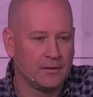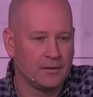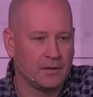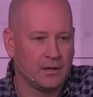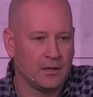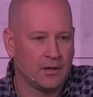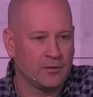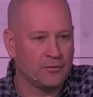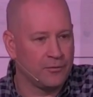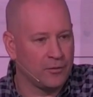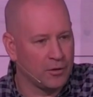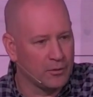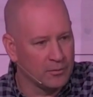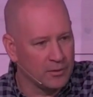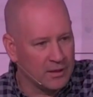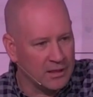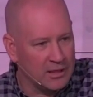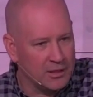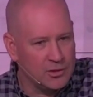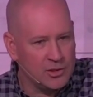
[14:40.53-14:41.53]
out of our
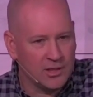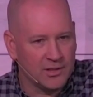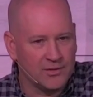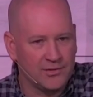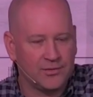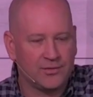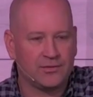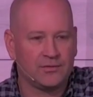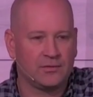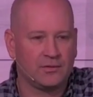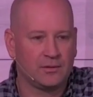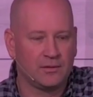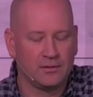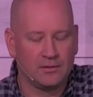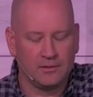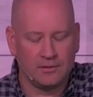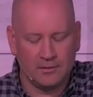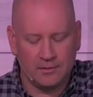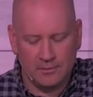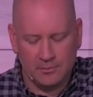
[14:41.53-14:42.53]
religious
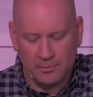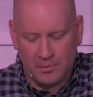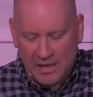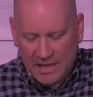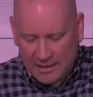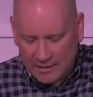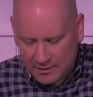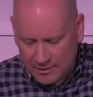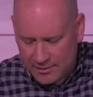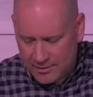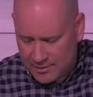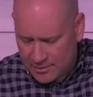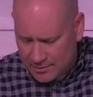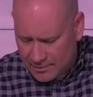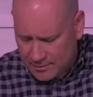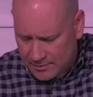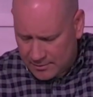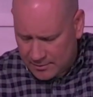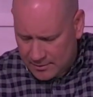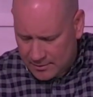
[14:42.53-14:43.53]
bents
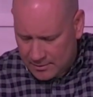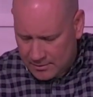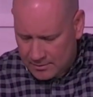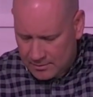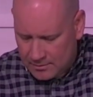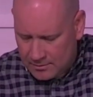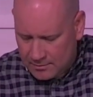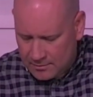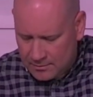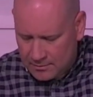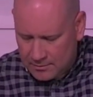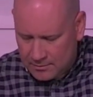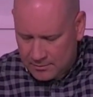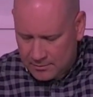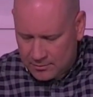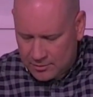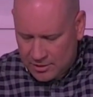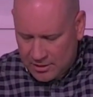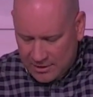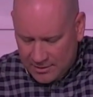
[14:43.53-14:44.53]

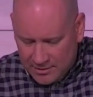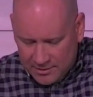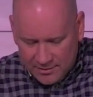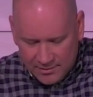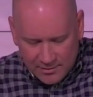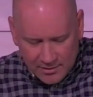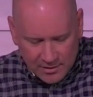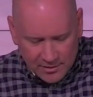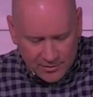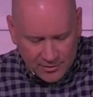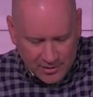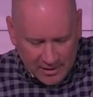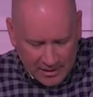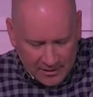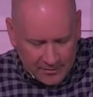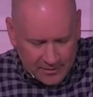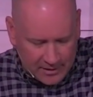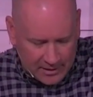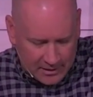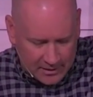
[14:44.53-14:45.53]
Jesus is
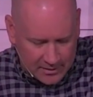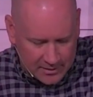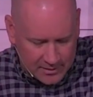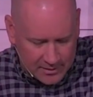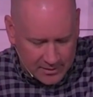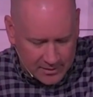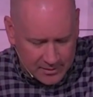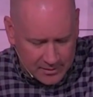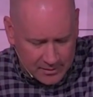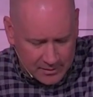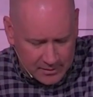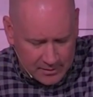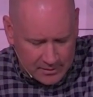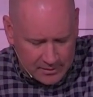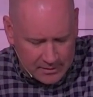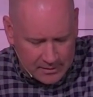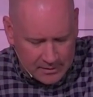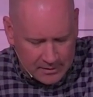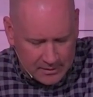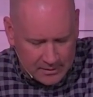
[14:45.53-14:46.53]
saving us.
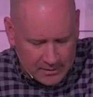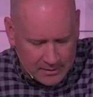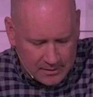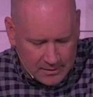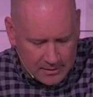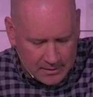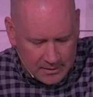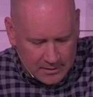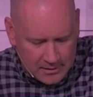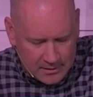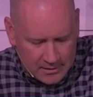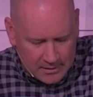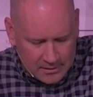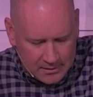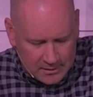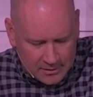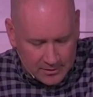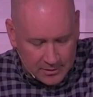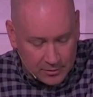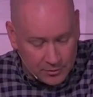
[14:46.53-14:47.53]

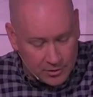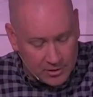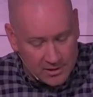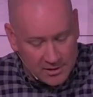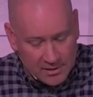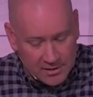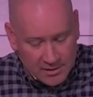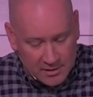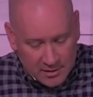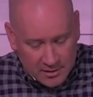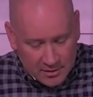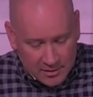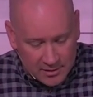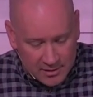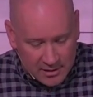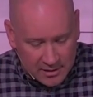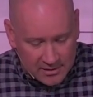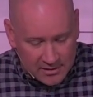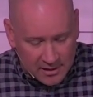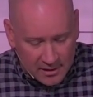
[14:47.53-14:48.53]
And so Jesus here
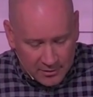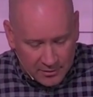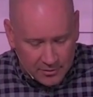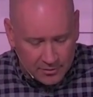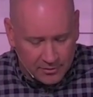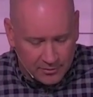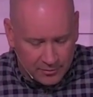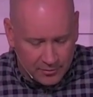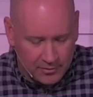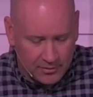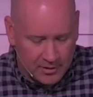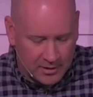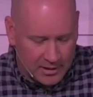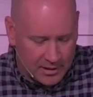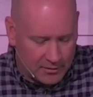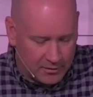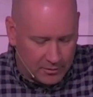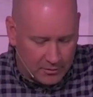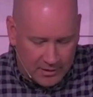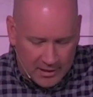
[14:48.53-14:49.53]
says, Enter through the
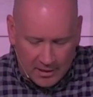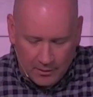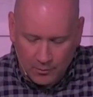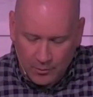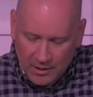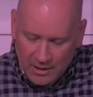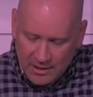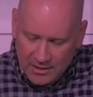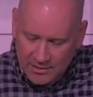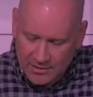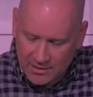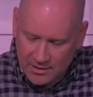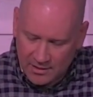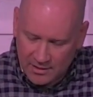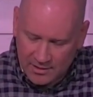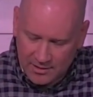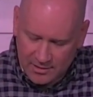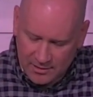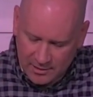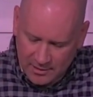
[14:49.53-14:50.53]
narrow gate. What is
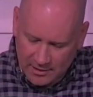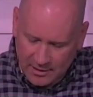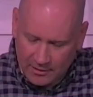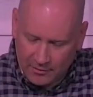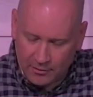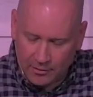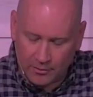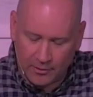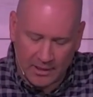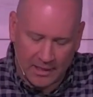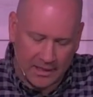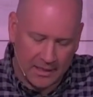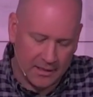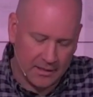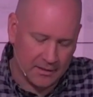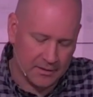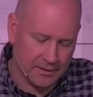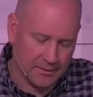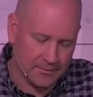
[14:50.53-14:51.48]
this narrow gate?